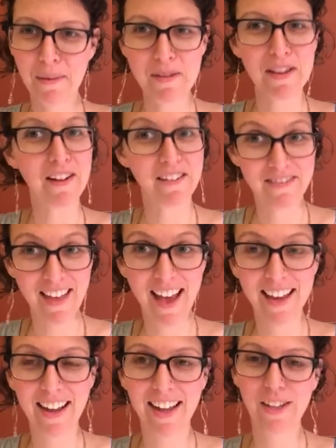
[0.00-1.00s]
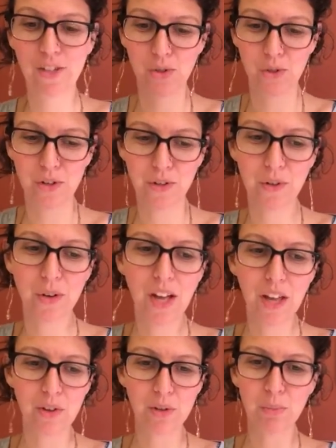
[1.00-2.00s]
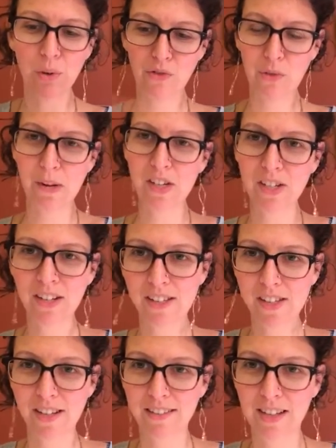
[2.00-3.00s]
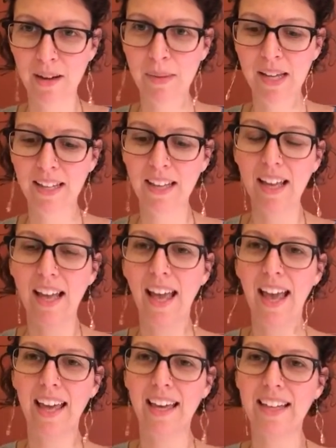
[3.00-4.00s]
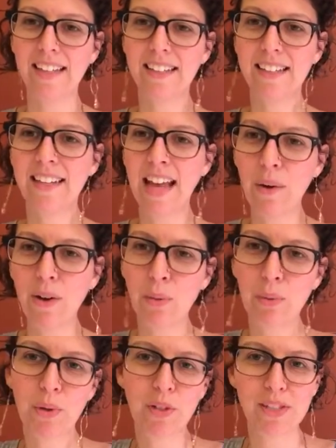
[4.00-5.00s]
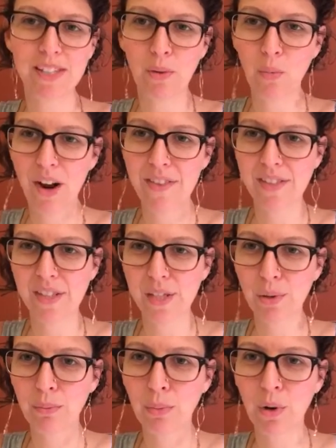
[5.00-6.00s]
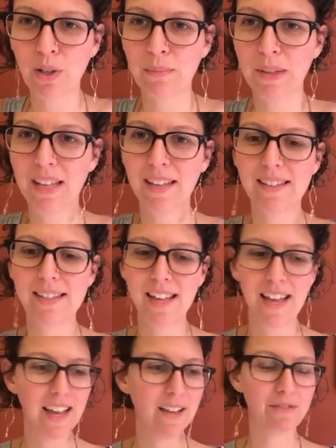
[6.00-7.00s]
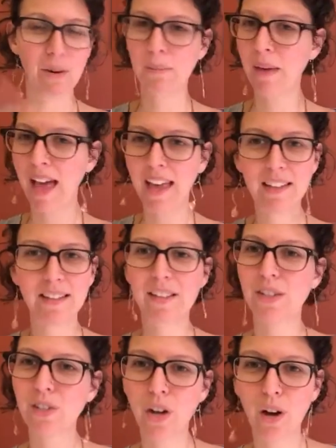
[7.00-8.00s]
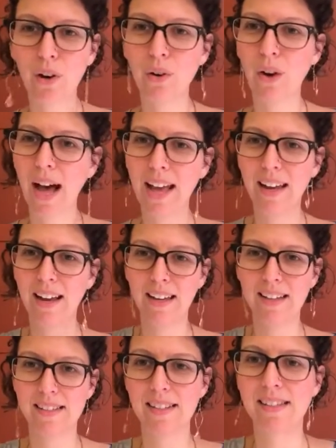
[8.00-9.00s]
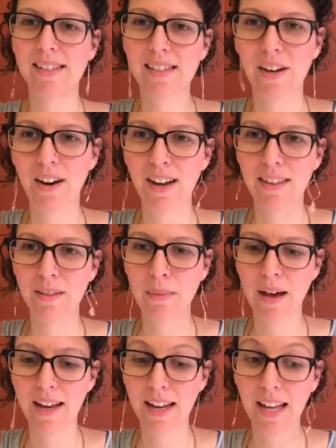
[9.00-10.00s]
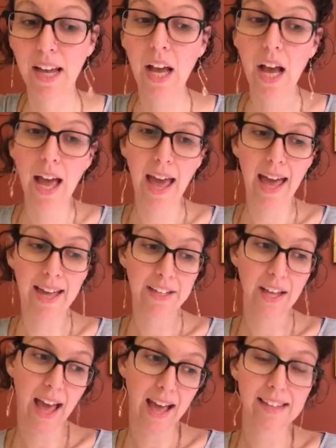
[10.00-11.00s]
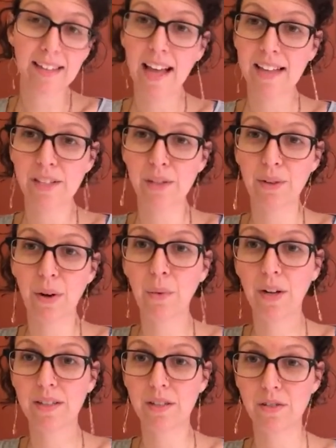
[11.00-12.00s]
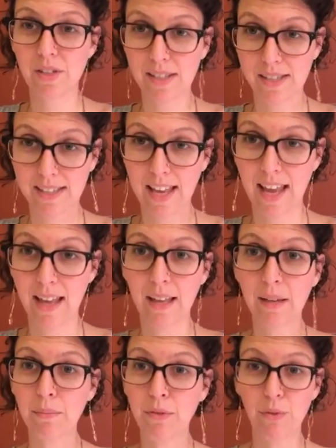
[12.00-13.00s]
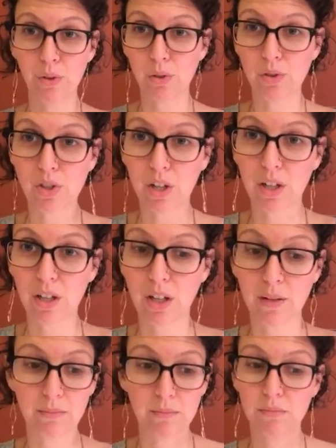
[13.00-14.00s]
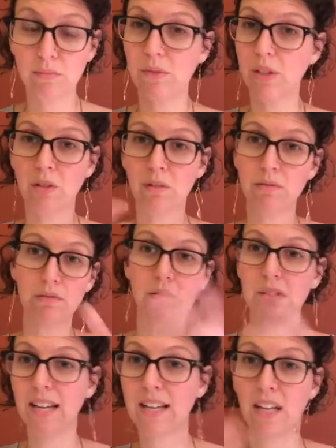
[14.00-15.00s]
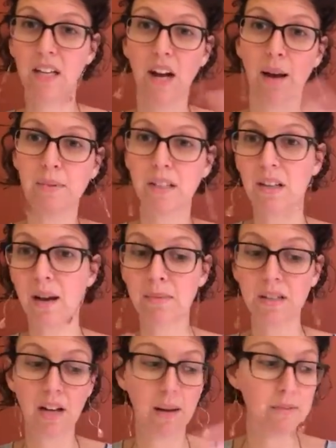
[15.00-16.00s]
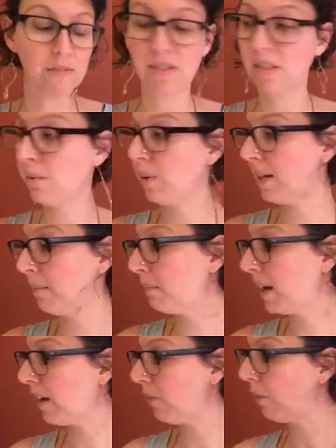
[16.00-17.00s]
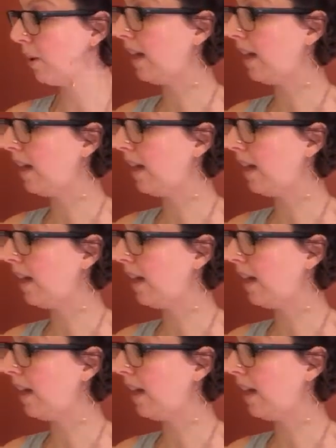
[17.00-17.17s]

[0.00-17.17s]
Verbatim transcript: coming on that, I assure you. There's more information on salt coming. And now I hope you understand why this is so important because from head to toe, iodine is necessary in the body. And as a last note, I want to just say before you start, um, you know, taking gobs and gobs and gobs of seaweed. And by the